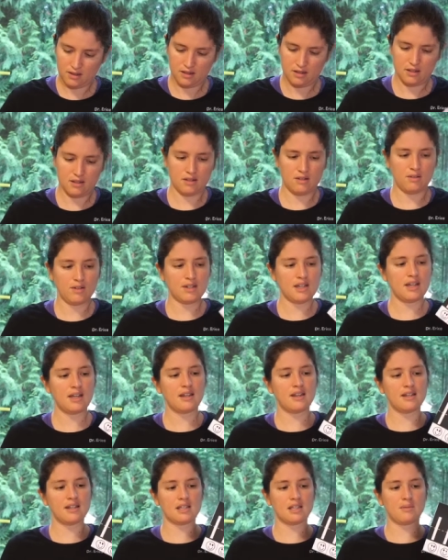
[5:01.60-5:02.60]
So we'll take
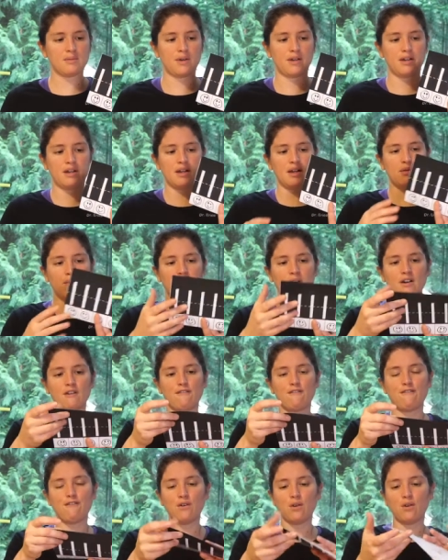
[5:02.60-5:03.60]
this one and we're gonna
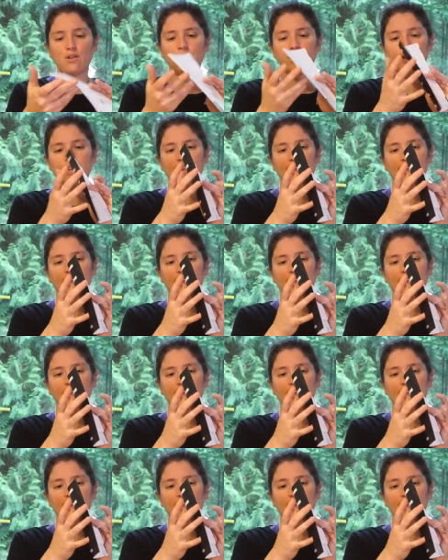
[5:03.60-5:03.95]
fold it in